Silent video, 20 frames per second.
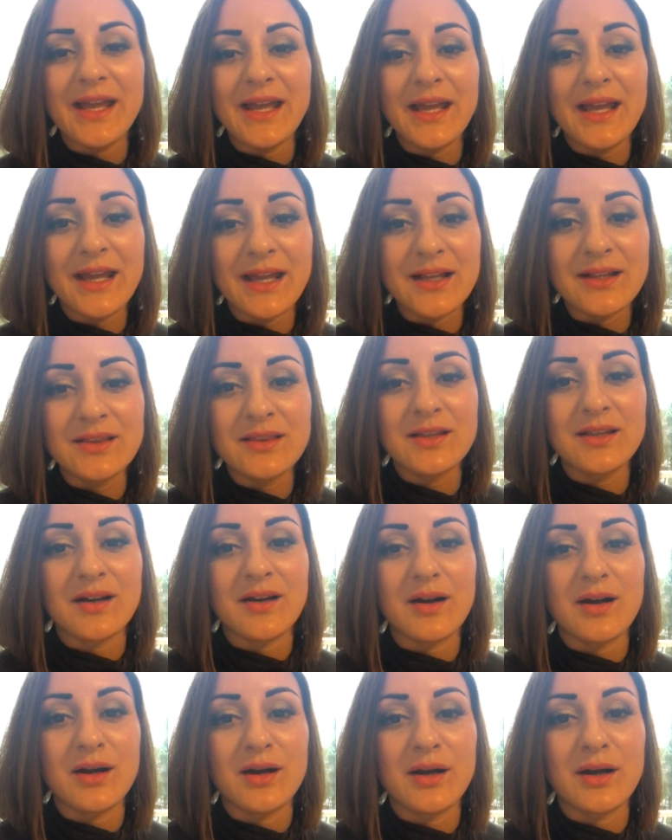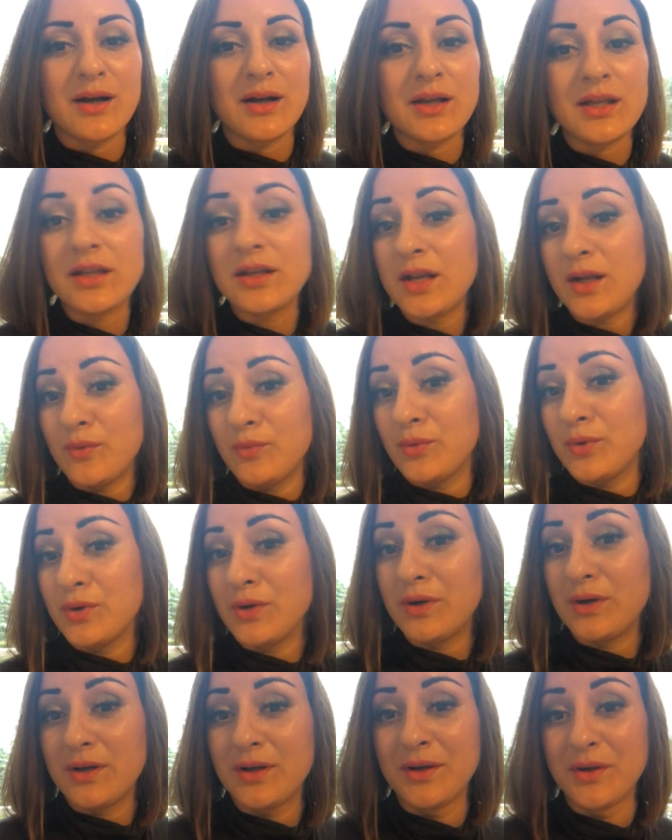And he
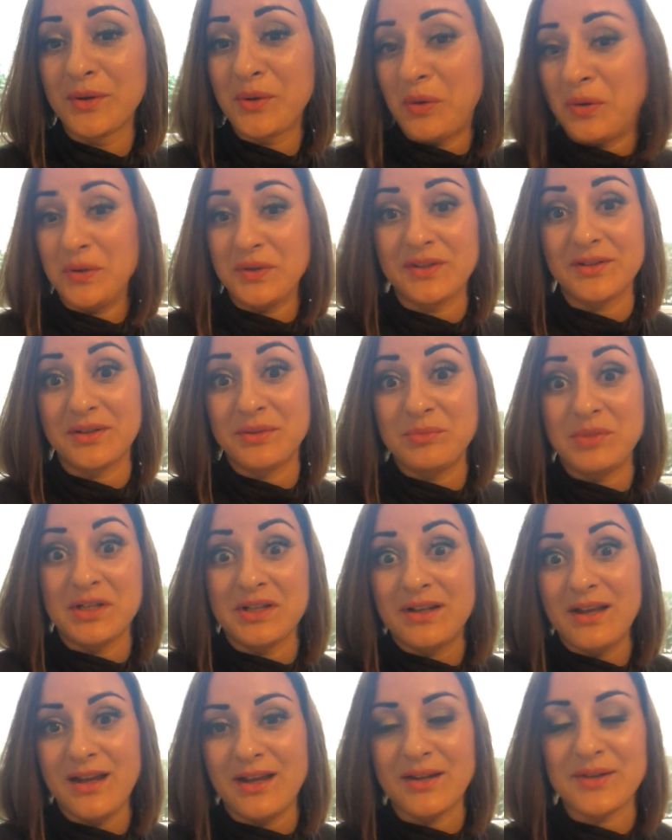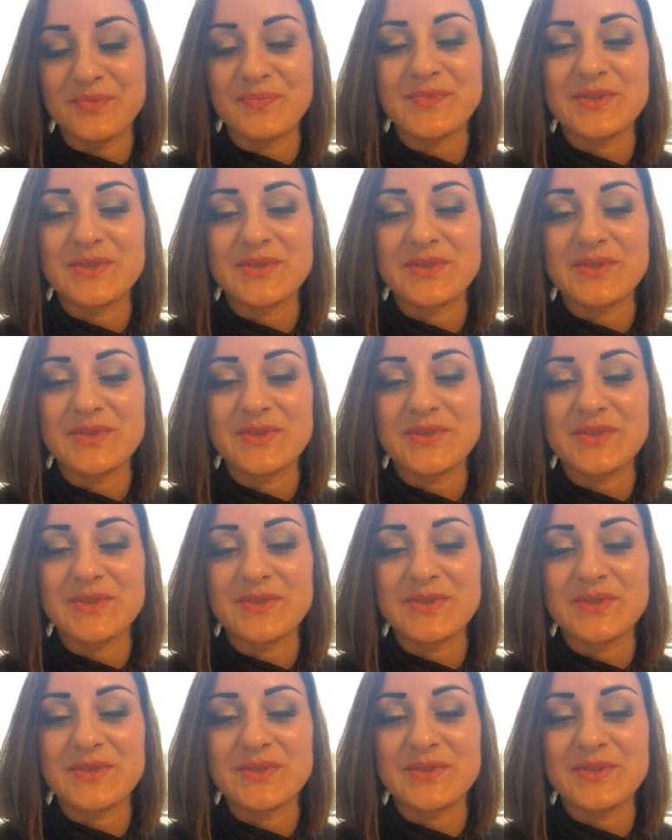never contacted me again.